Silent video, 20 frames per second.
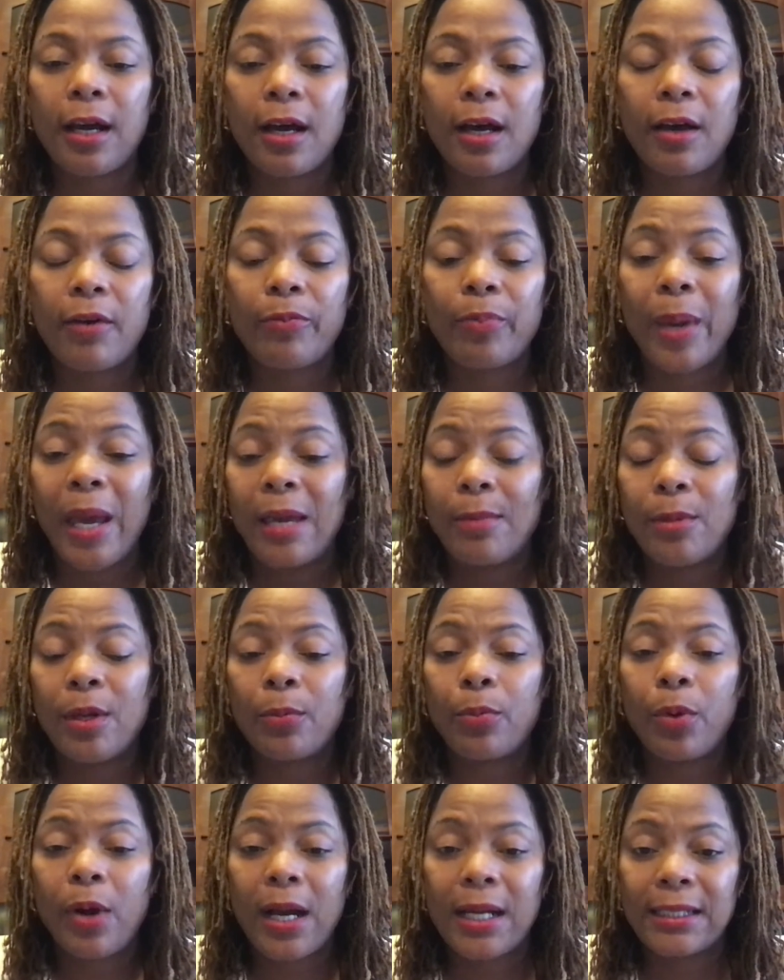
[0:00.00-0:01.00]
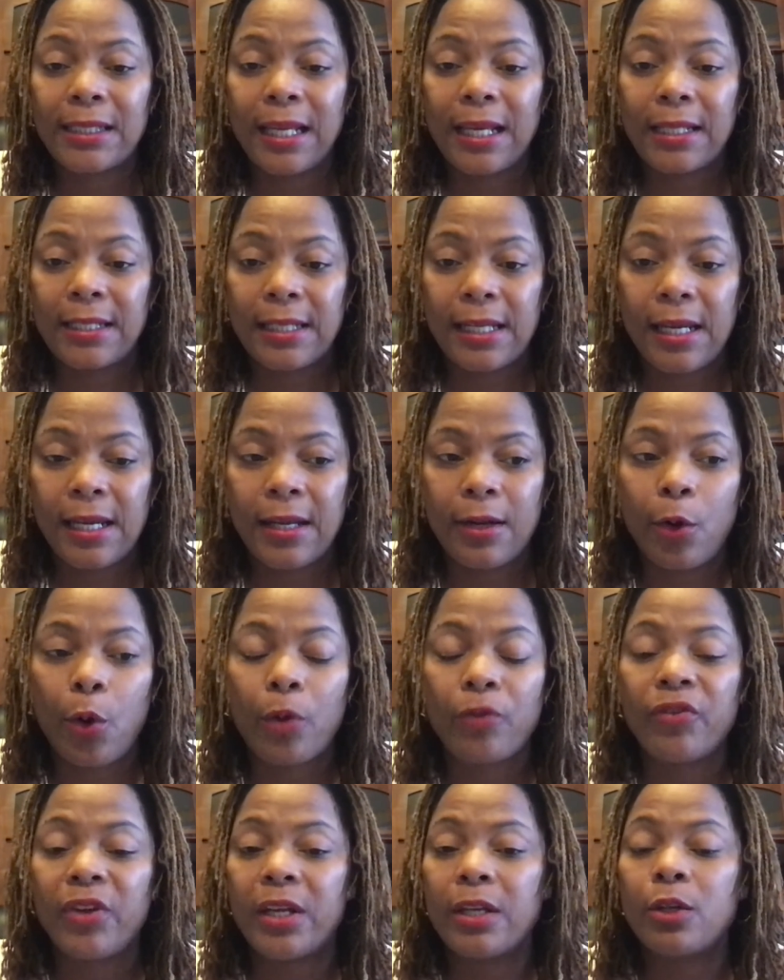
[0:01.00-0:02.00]
of payment processing
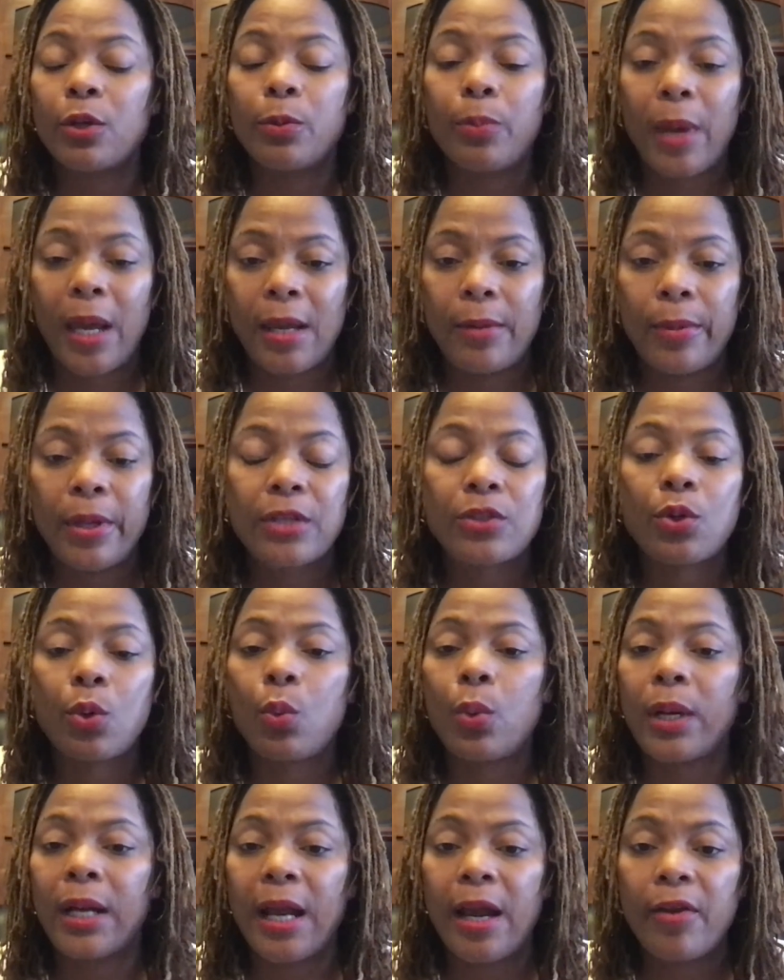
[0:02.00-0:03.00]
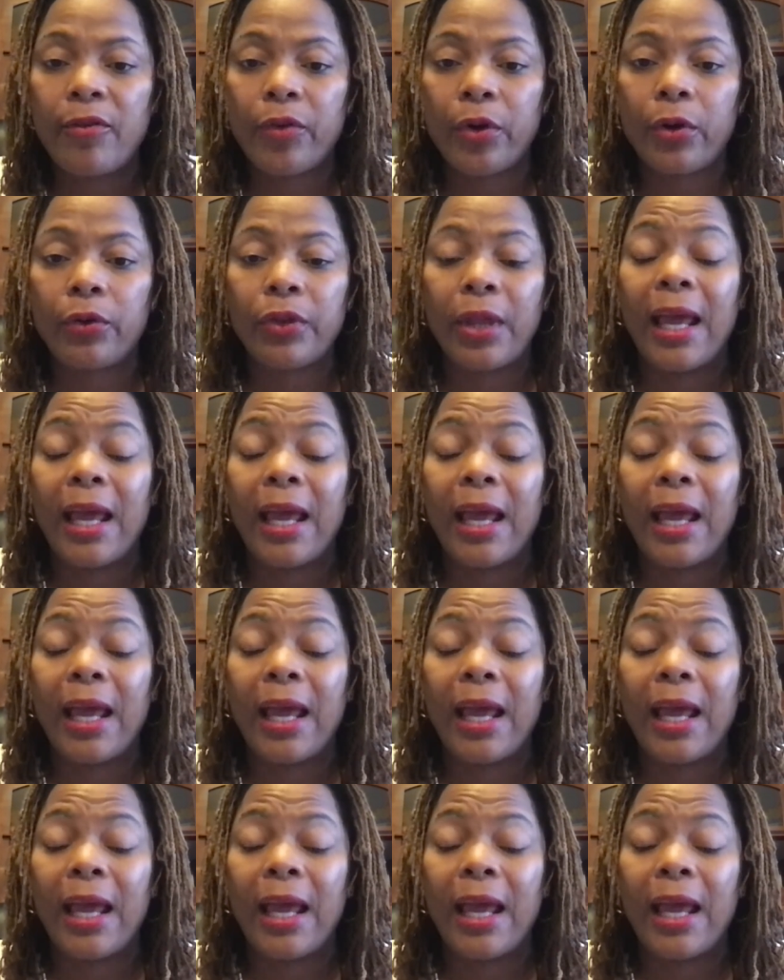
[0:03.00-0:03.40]
or vendor payments or whatever,